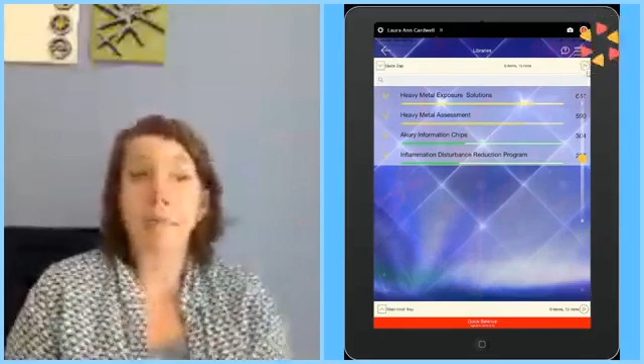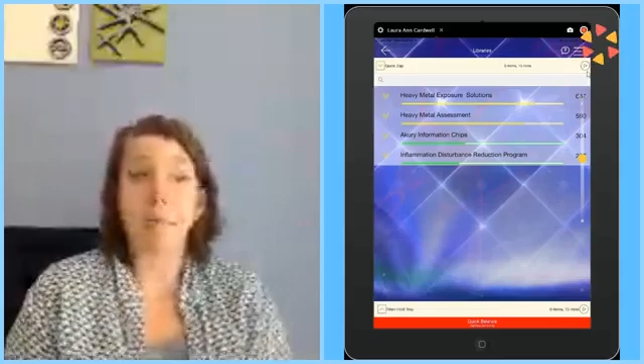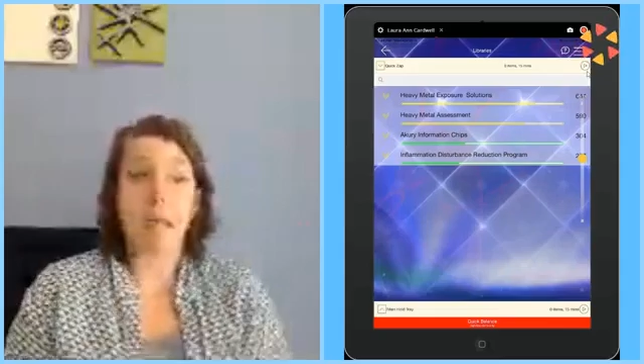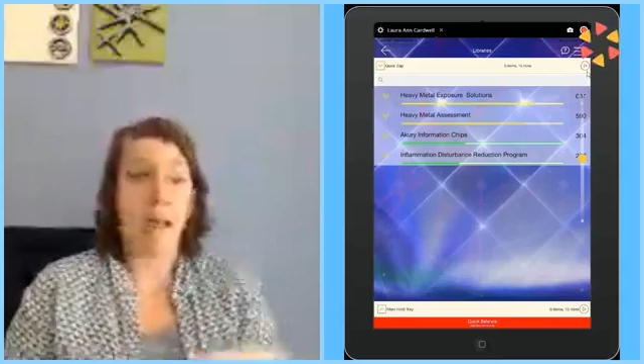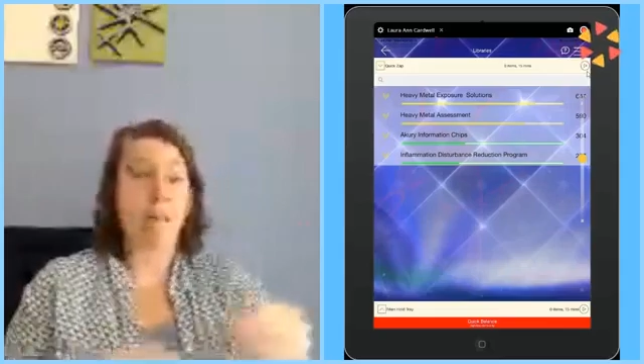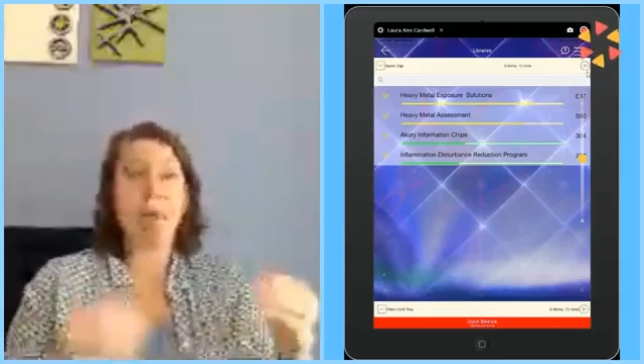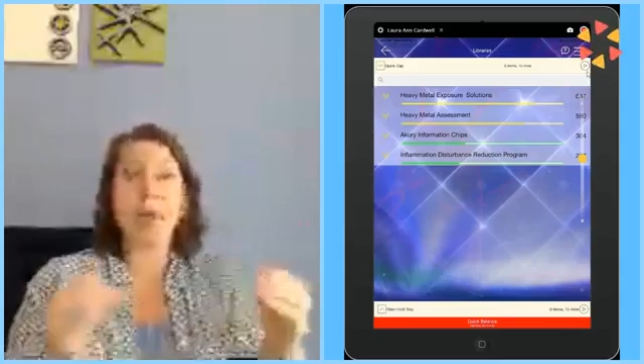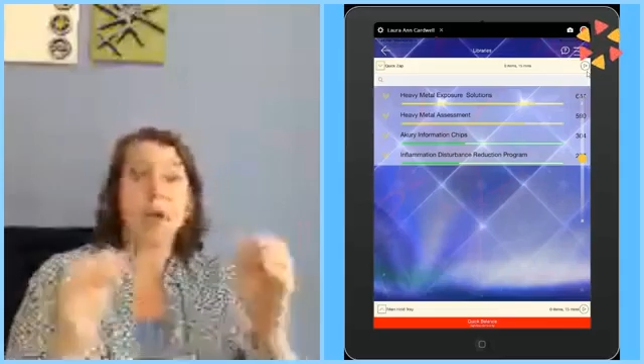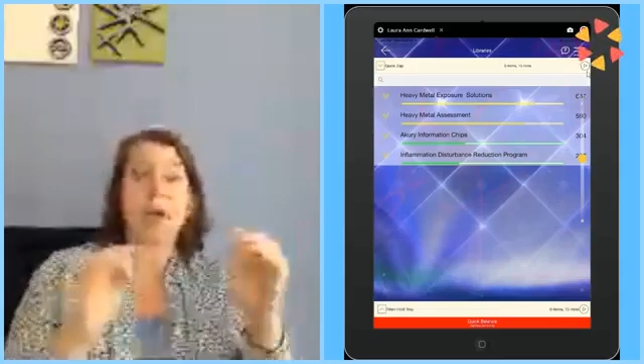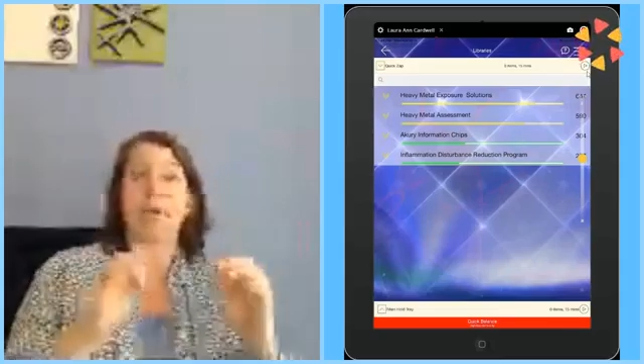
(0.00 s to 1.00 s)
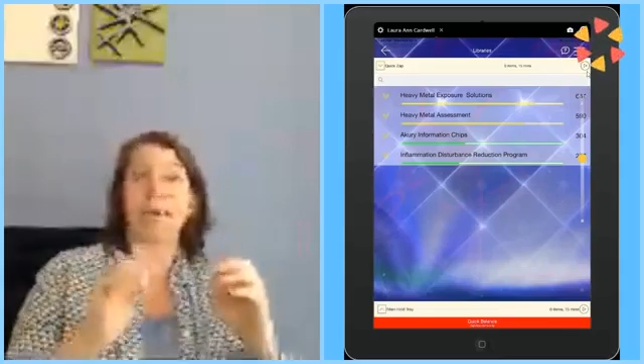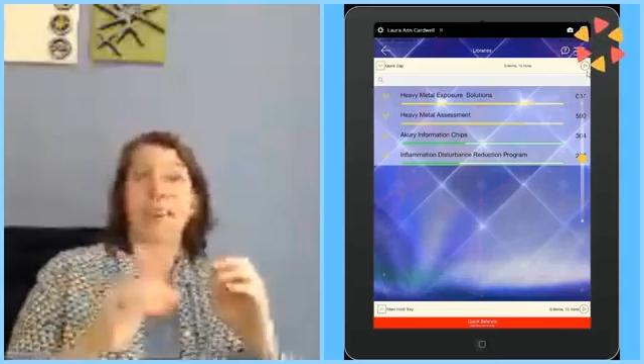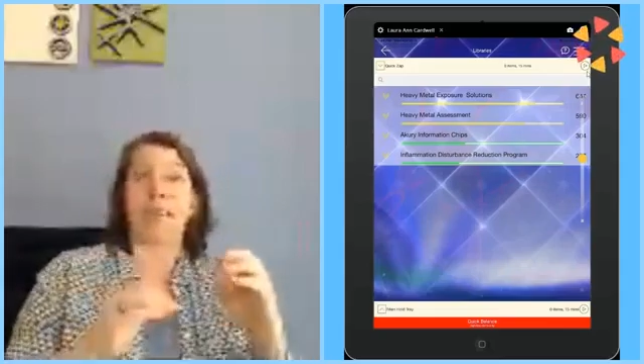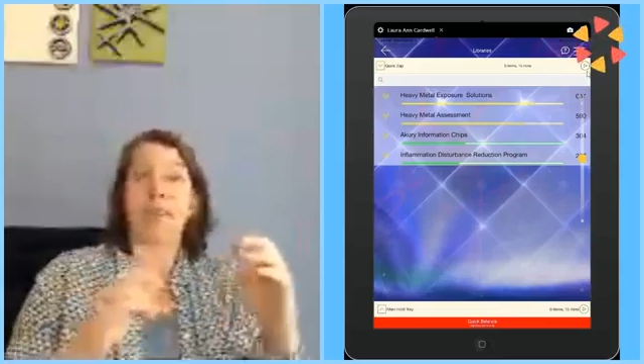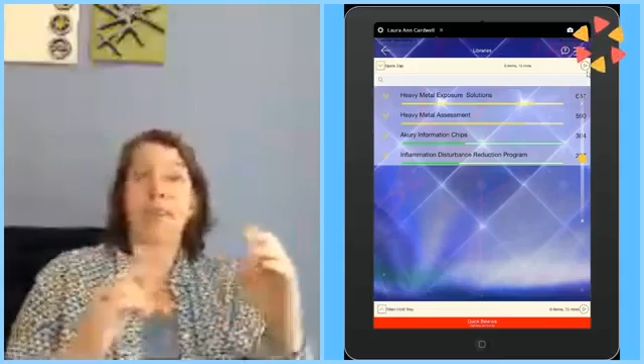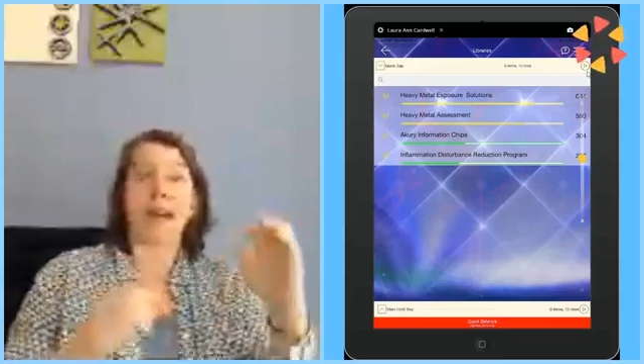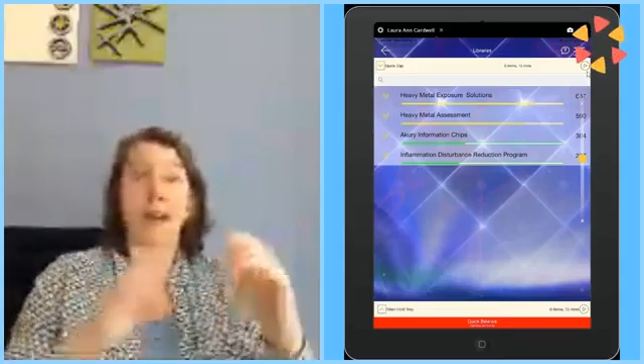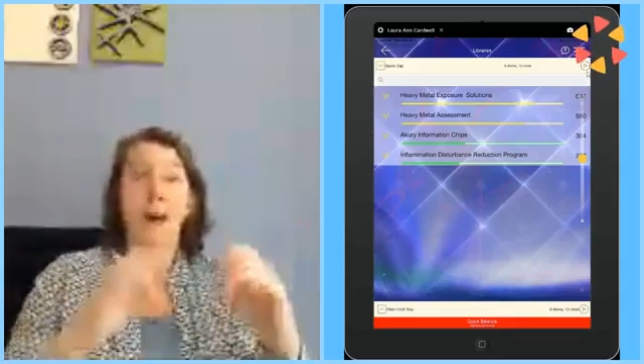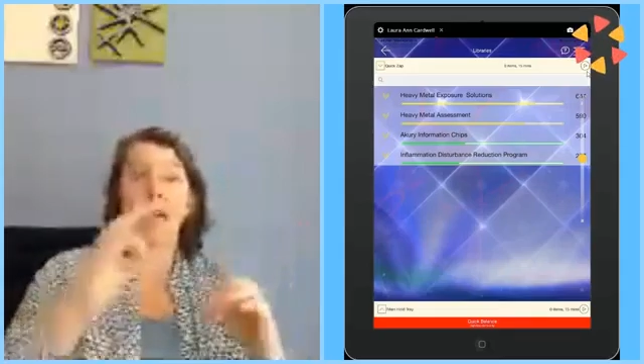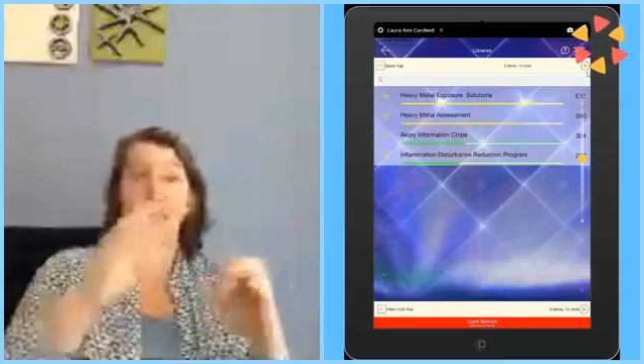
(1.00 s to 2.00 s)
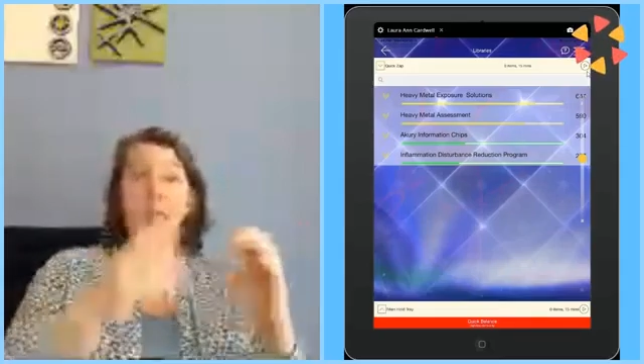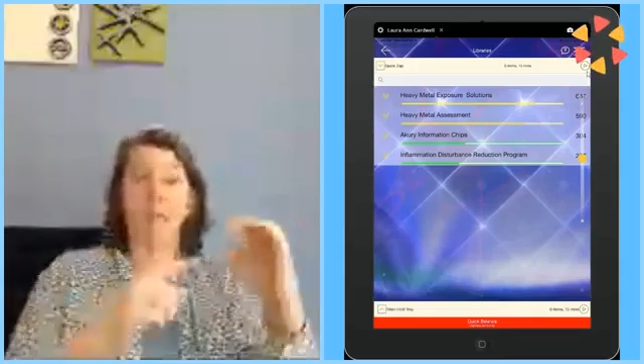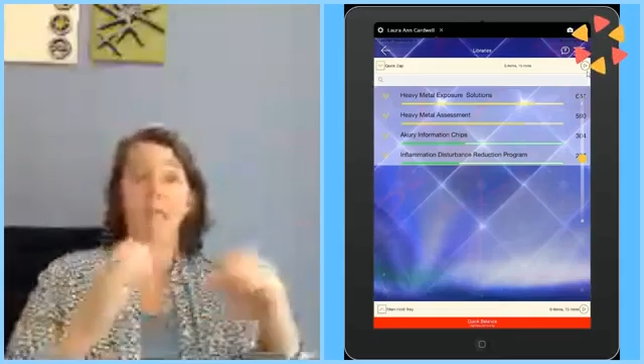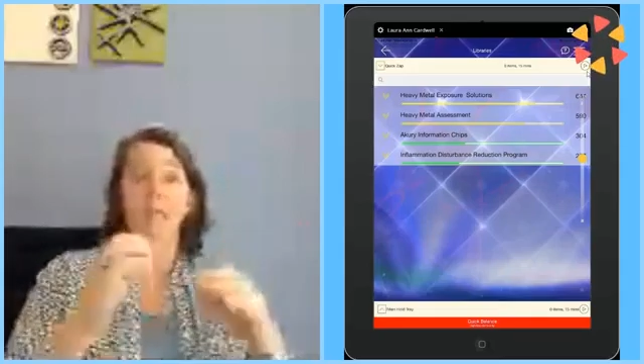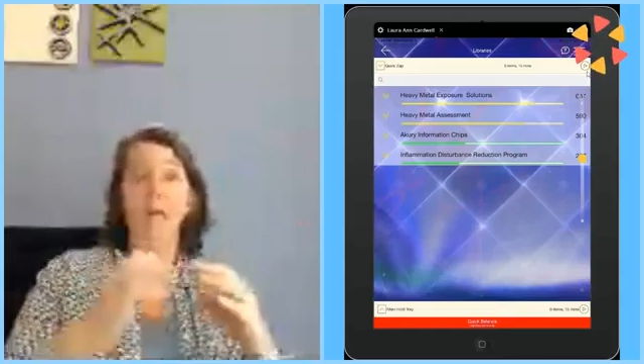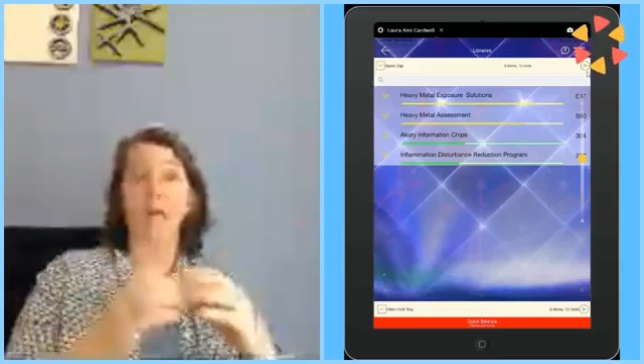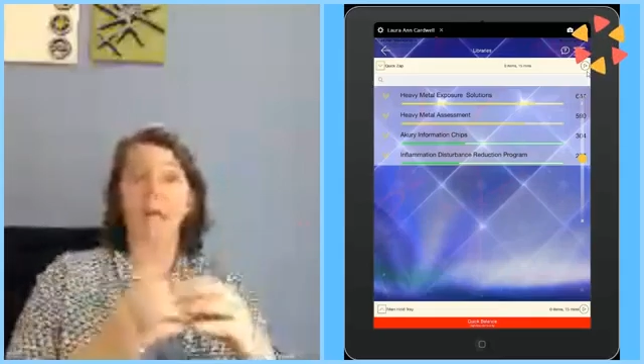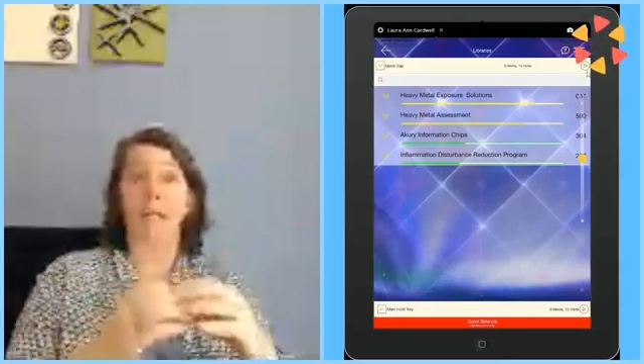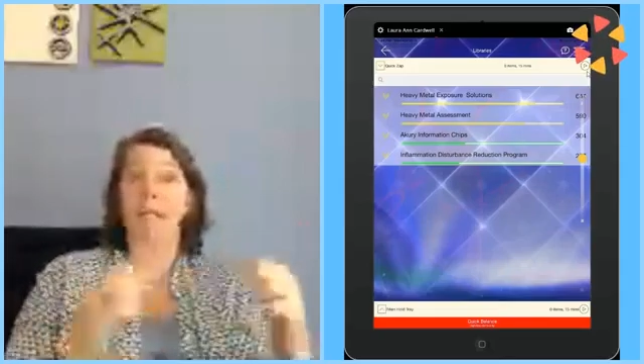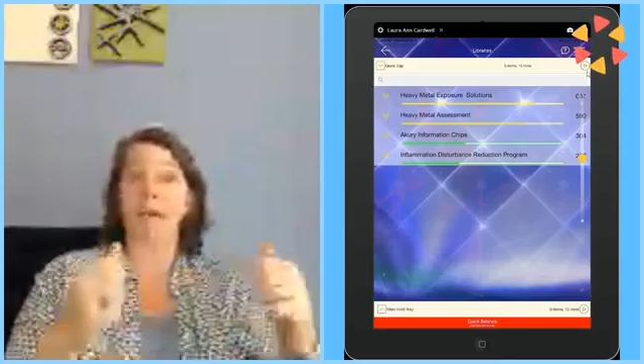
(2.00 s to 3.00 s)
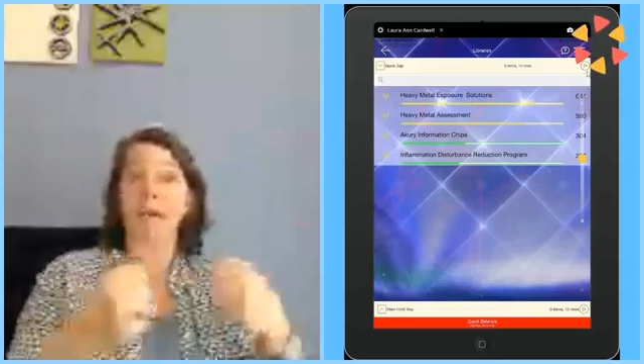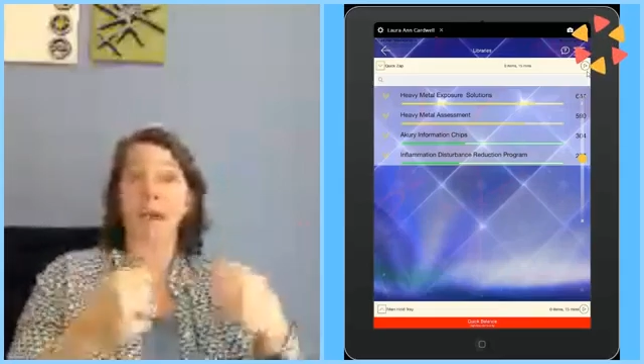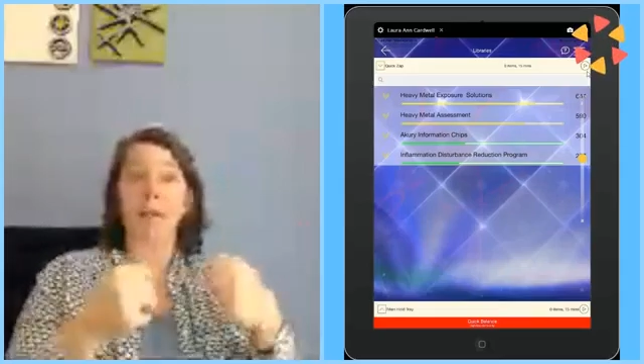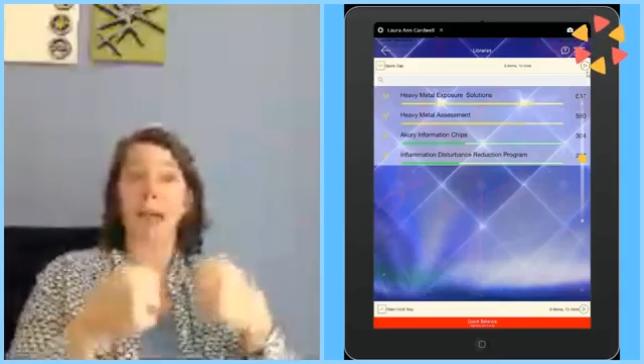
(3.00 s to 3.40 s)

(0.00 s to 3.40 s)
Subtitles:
and I'm going to go in and find all of these frequencies that might be